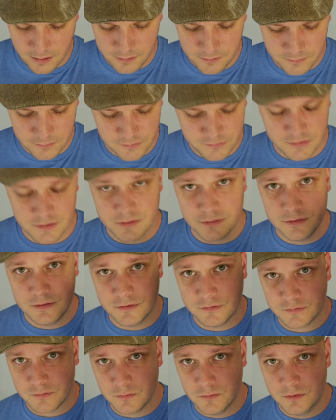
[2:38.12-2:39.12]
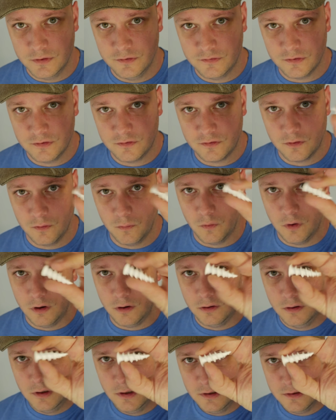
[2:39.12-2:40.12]
you essentially just screw these into the
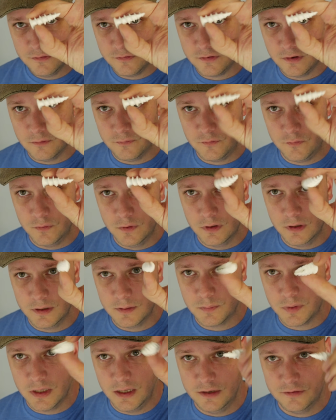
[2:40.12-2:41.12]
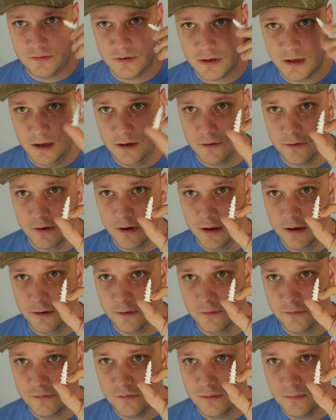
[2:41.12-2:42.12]
wall, self-drilling plastic anchor
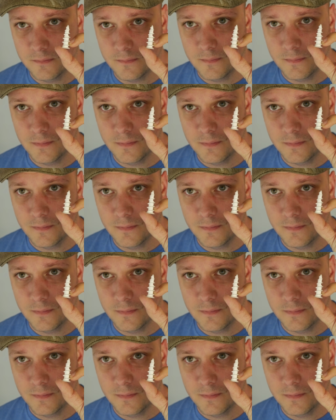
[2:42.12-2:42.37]
hangers.